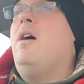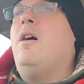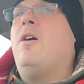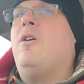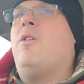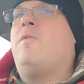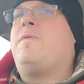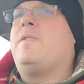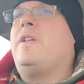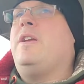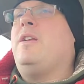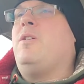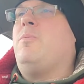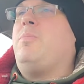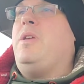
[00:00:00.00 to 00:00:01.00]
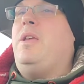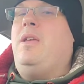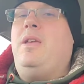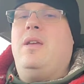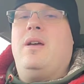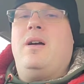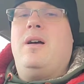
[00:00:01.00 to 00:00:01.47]
hopefully it'll
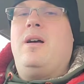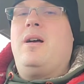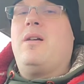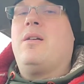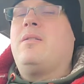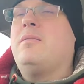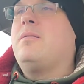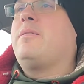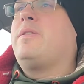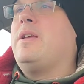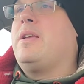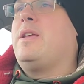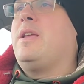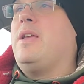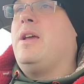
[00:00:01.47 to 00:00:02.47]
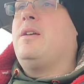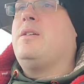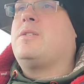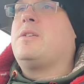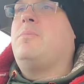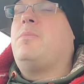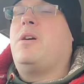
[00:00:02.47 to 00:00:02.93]
be uh, thick again
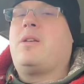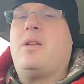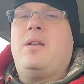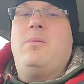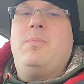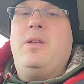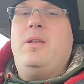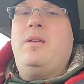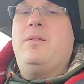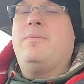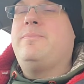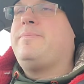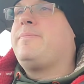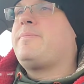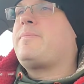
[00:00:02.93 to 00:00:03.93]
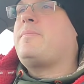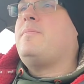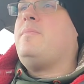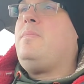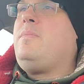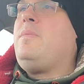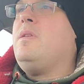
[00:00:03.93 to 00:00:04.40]
because I'm not going to be
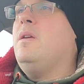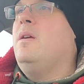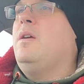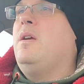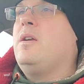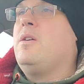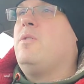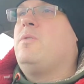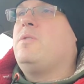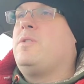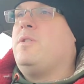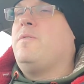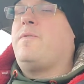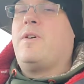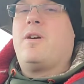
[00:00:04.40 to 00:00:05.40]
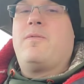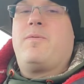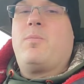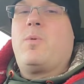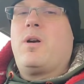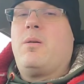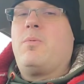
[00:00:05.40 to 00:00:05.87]
going too far
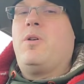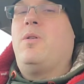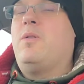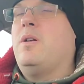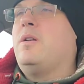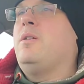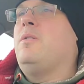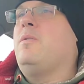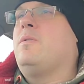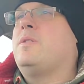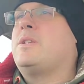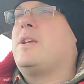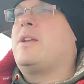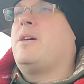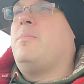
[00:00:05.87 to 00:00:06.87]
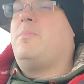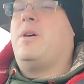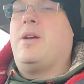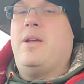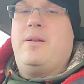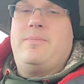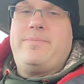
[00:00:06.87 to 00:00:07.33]
from where I'm going to set up
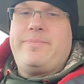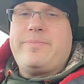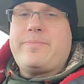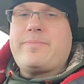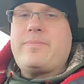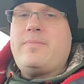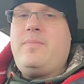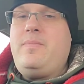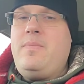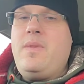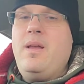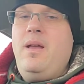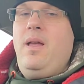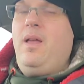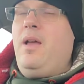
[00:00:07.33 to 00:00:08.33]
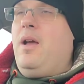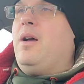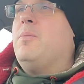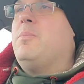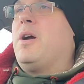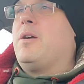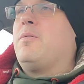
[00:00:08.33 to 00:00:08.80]
my
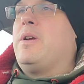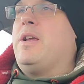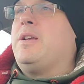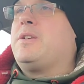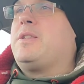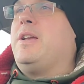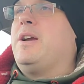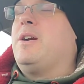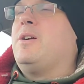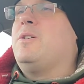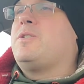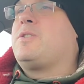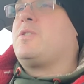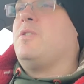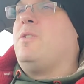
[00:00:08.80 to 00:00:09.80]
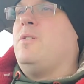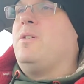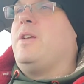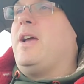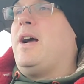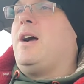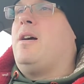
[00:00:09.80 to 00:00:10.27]
my rigs there. So
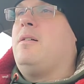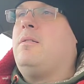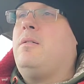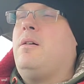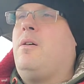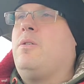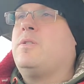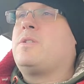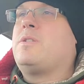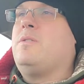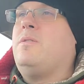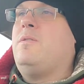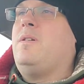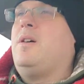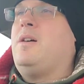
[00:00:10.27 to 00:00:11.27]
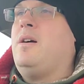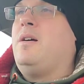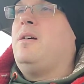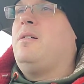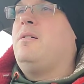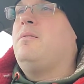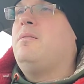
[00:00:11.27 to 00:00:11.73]
yeah, also uh,